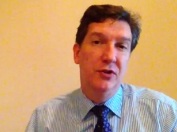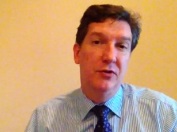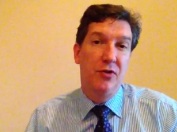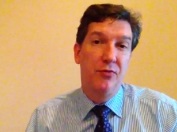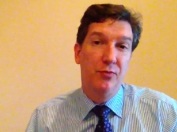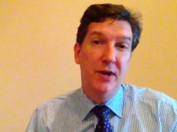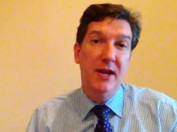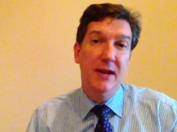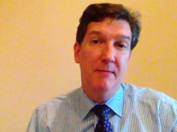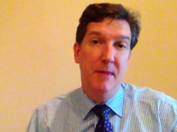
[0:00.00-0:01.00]
there are
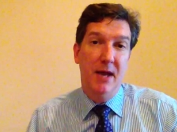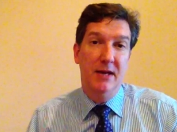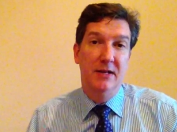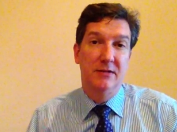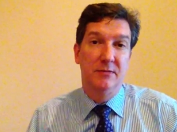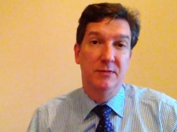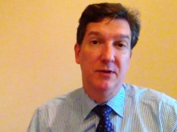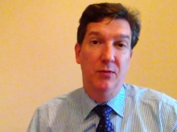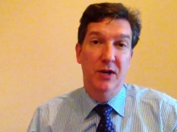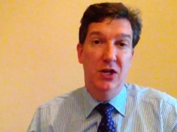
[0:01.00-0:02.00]
three mechanisms
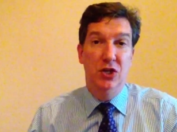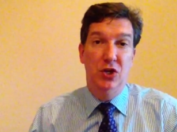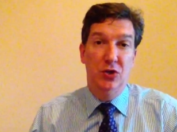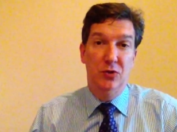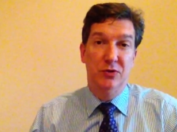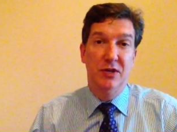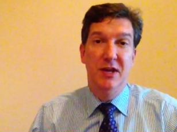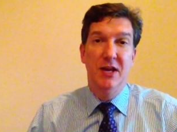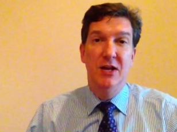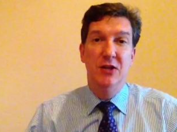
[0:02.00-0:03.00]
that we can use
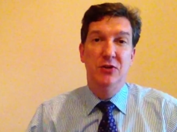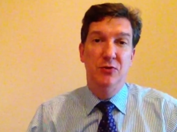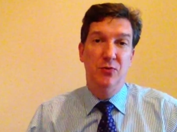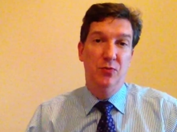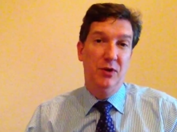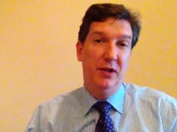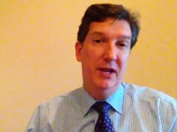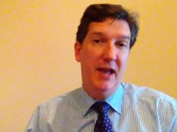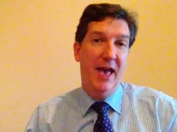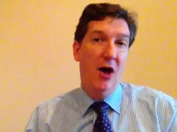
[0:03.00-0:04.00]
to
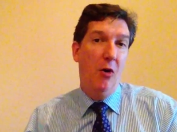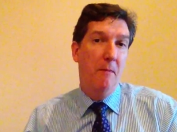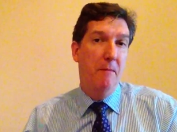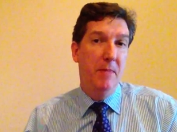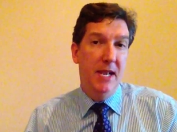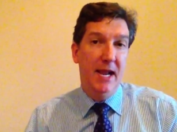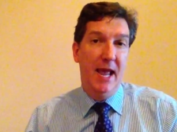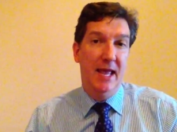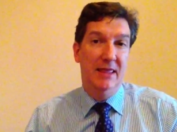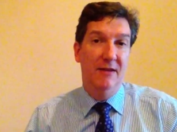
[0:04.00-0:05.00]
really help
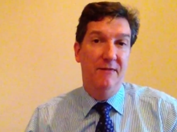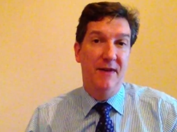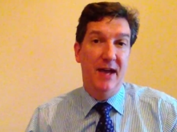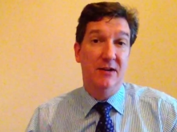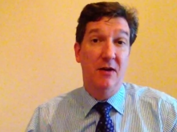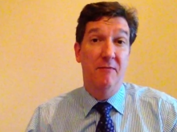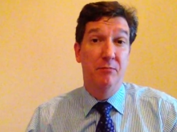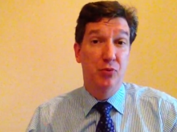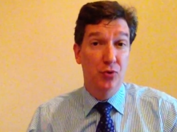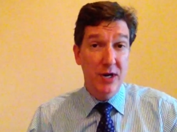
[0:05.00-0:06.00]
mitigate the effect of
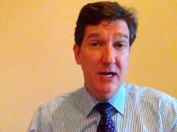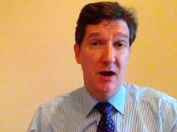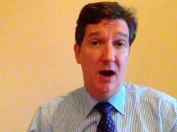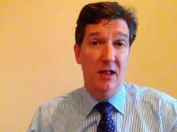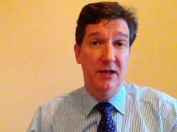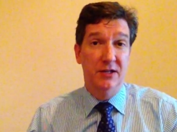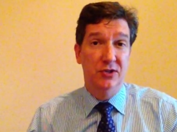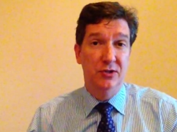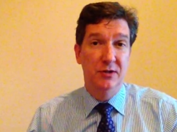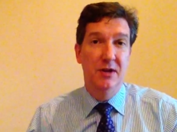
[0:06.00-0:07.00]

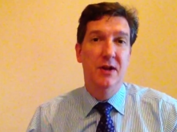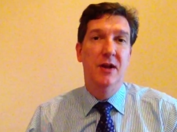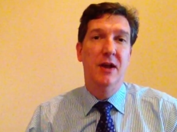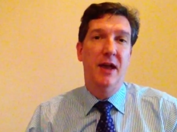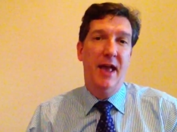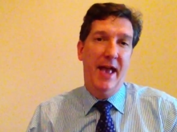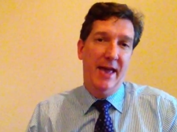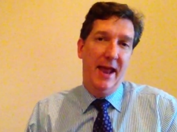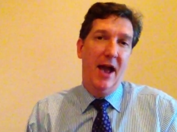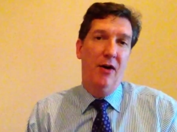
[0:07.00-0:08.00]
pre-knowledge
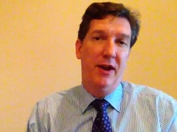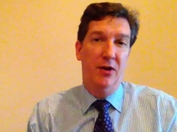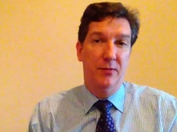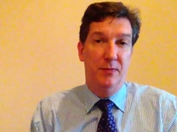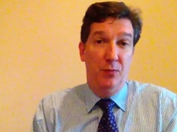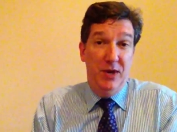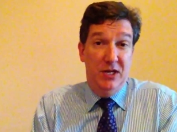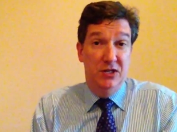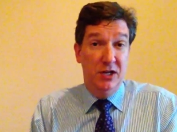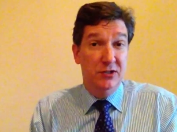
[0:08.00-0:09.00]
and how it helped we
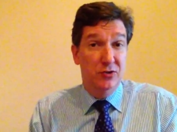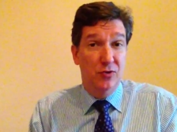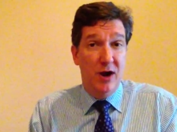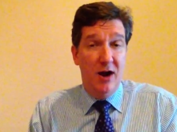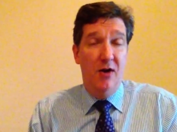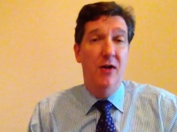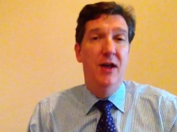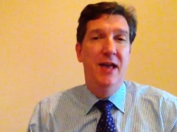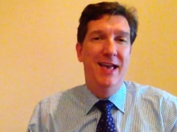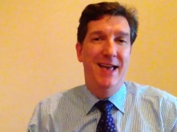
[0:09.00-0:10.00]
conduct a trial
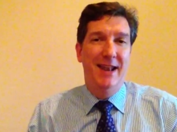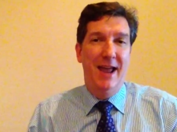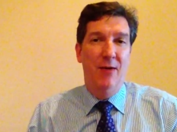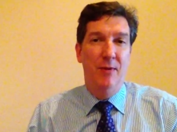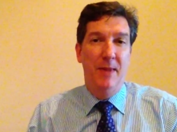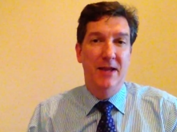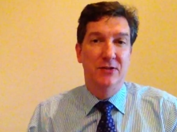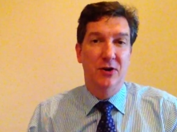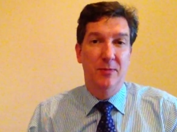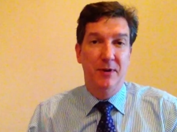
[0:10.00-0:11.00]
and how we may
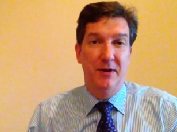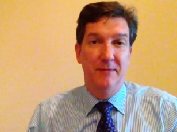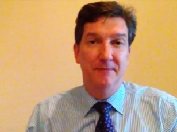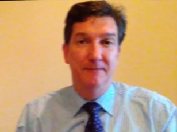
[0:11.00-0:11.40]
interpret it